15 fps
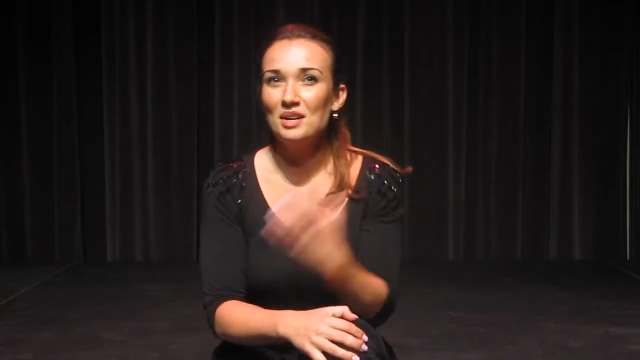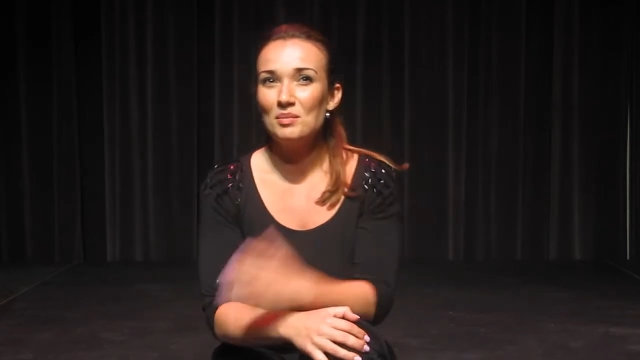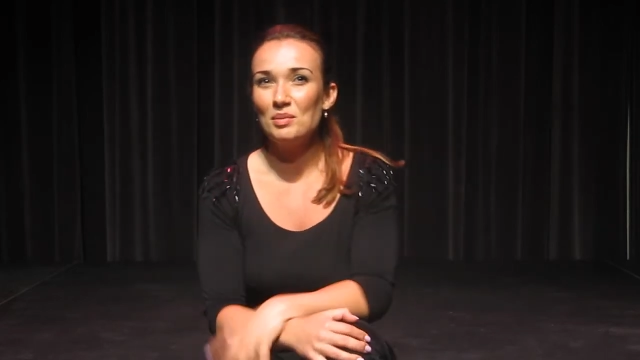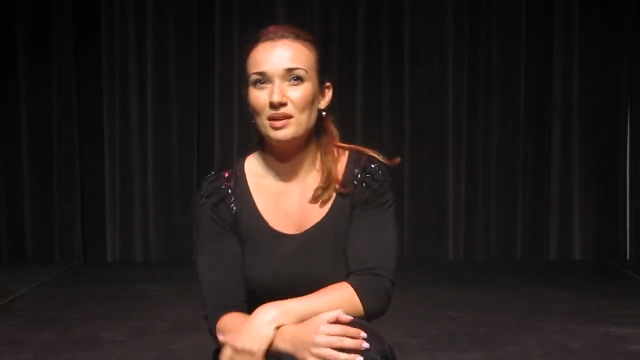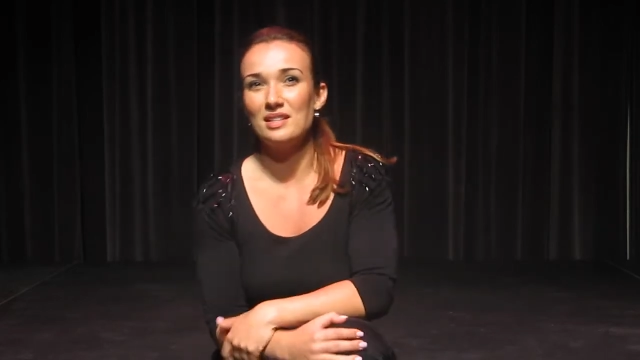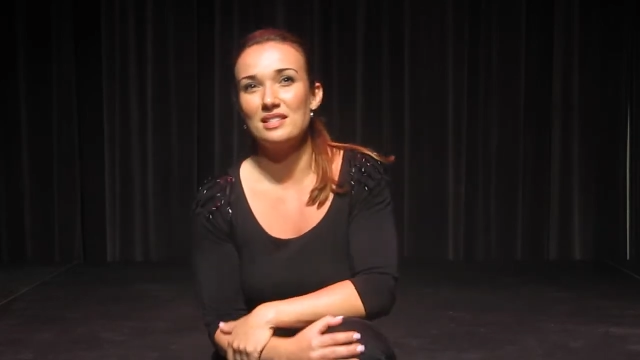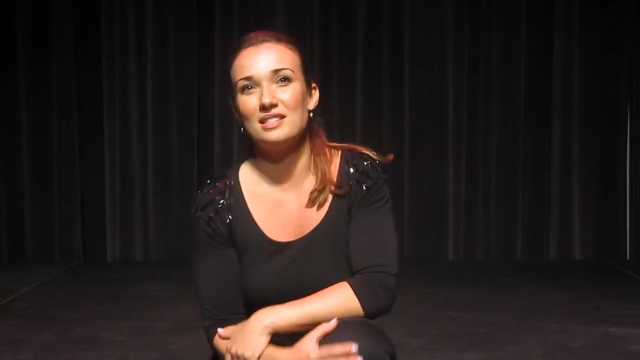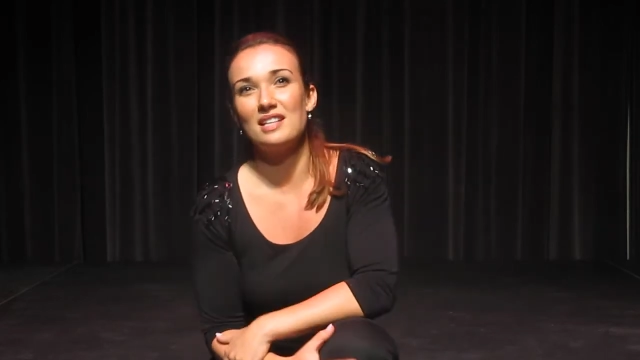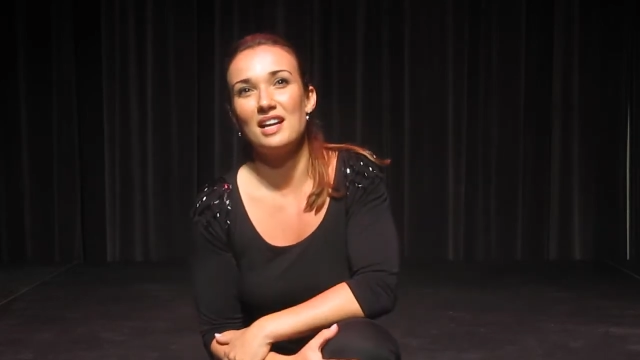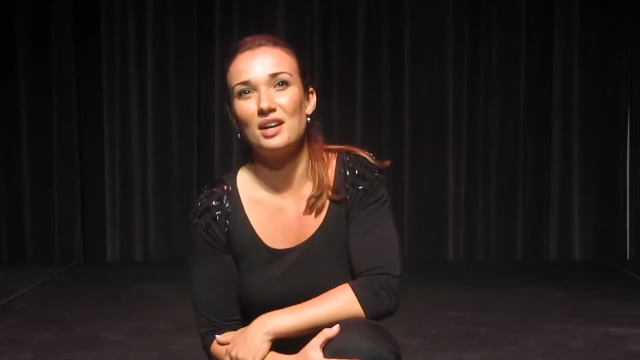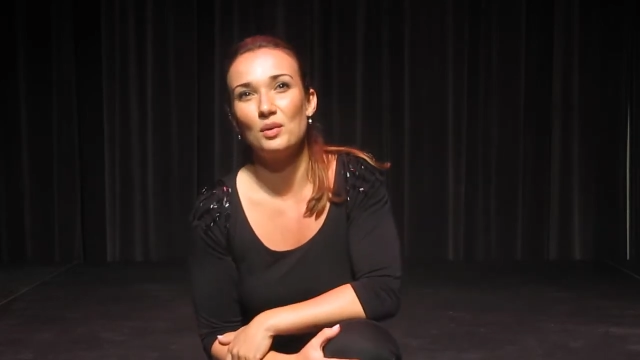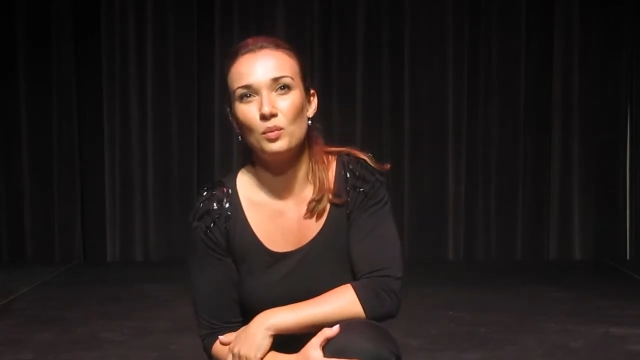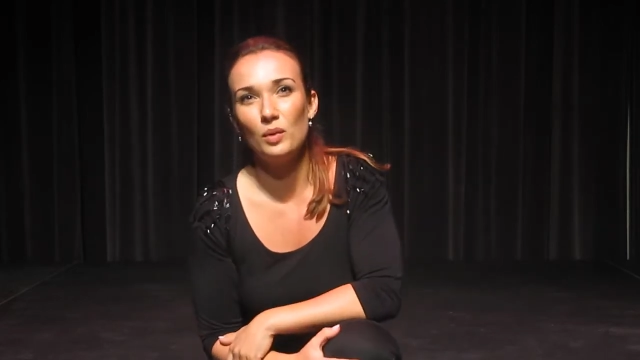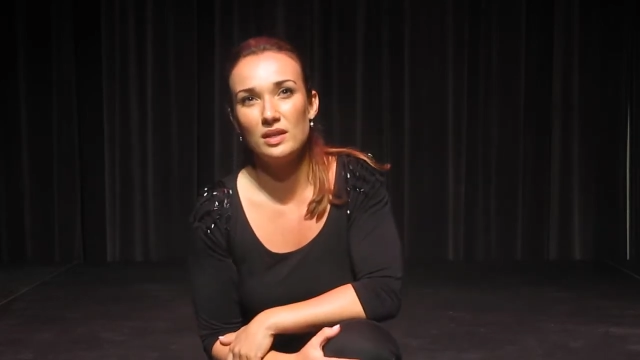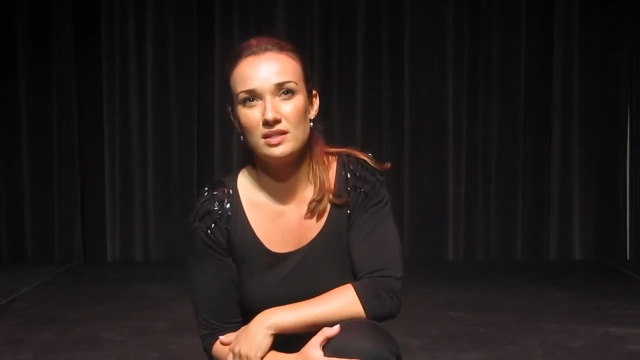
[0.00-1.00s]
but
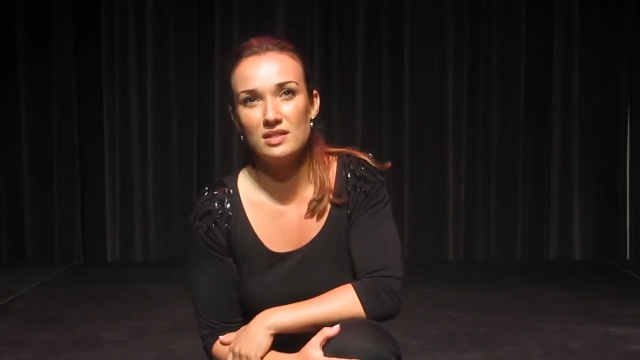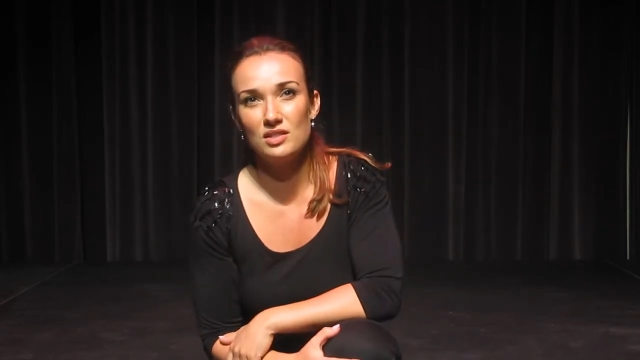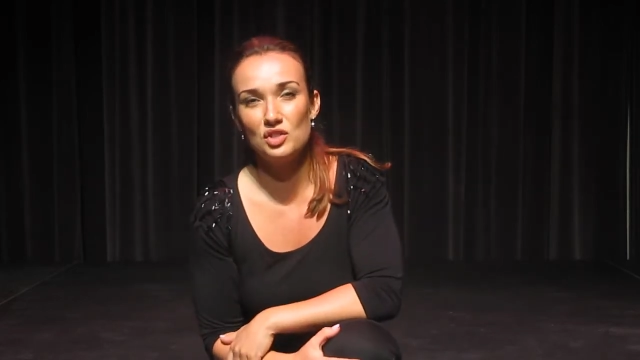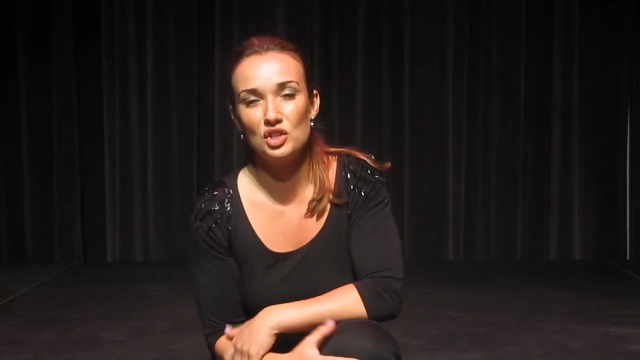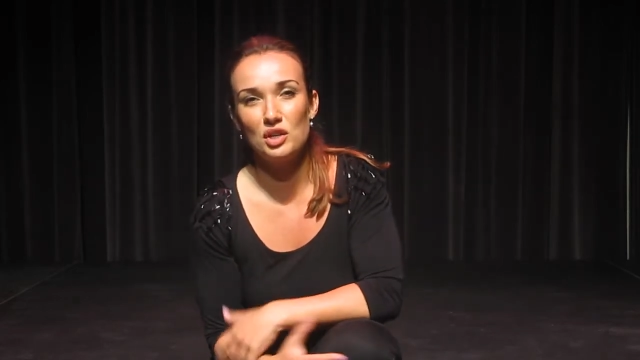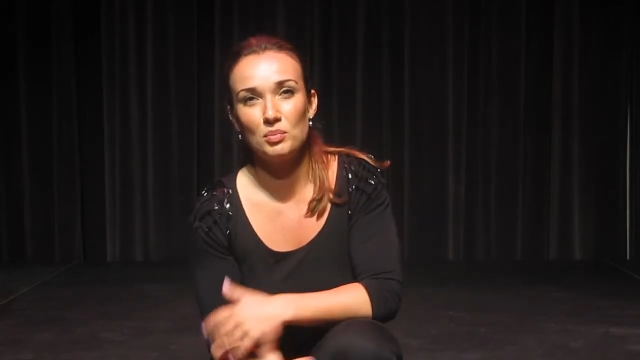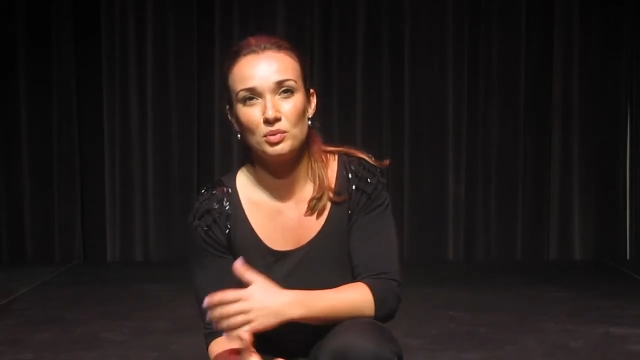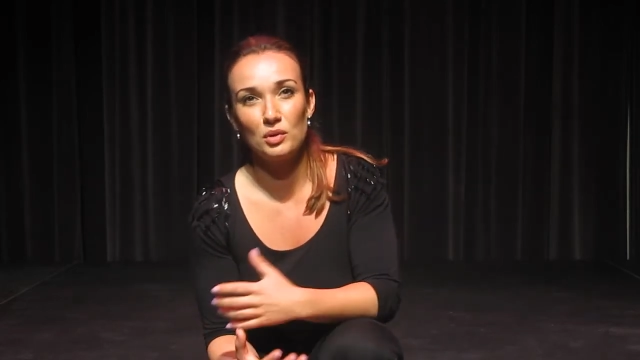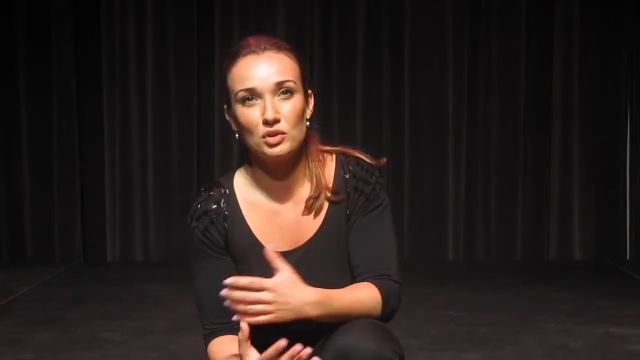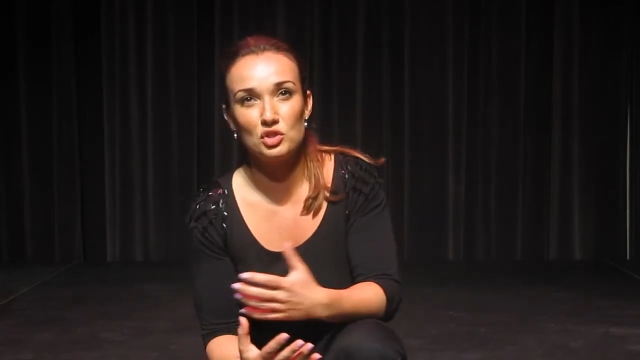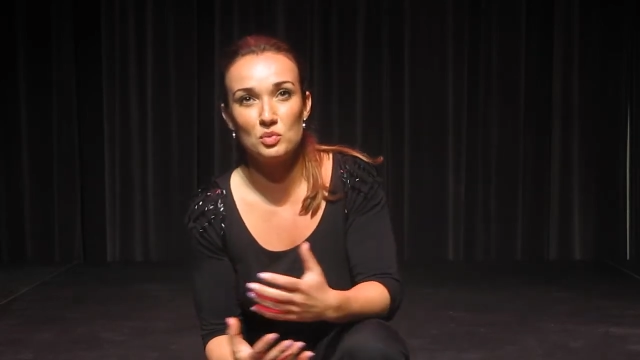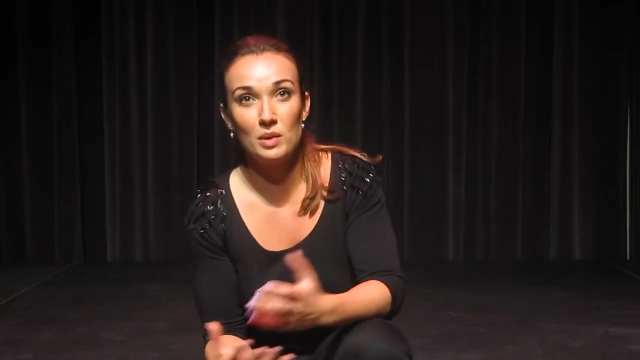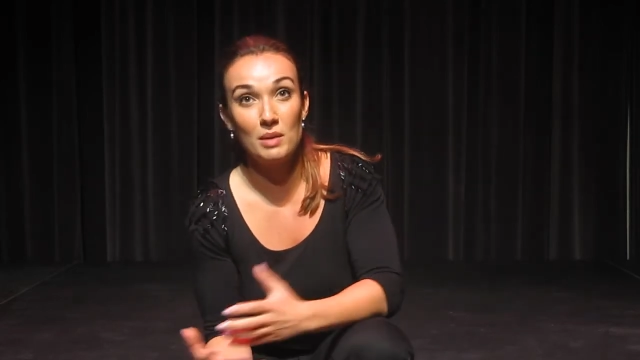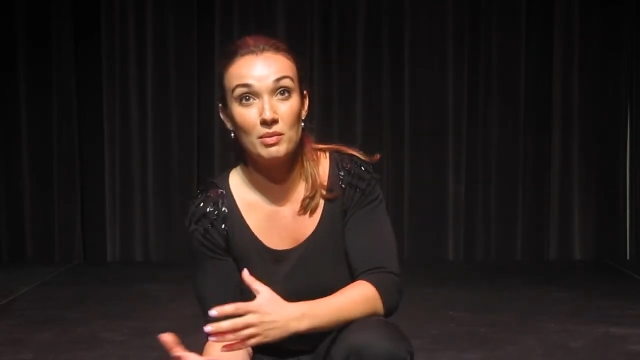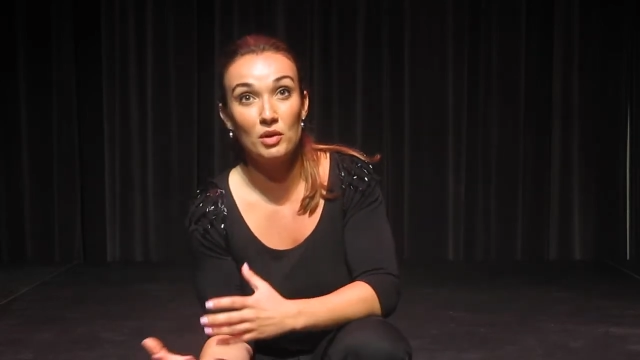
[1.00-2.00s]
once she
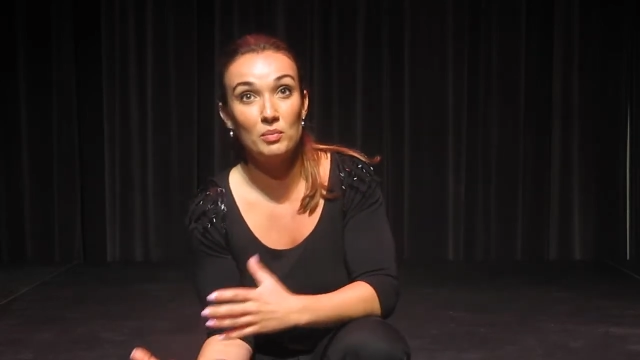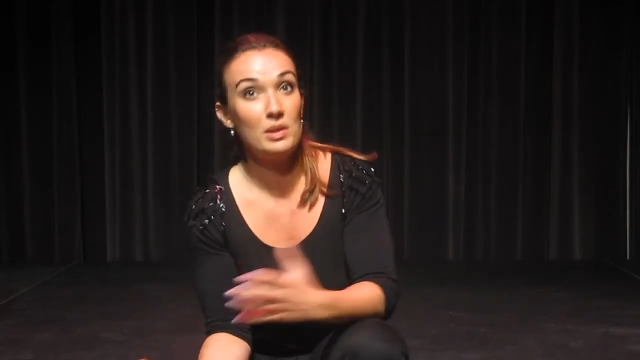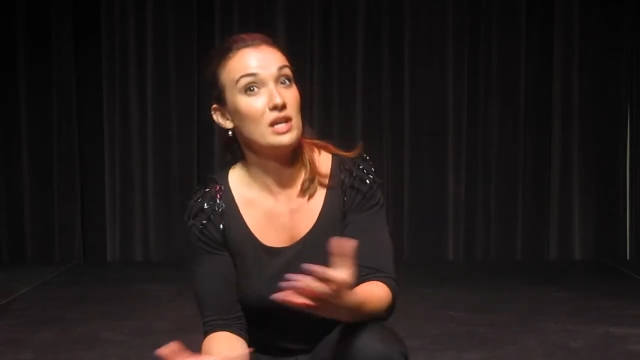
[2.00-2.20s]
approached me about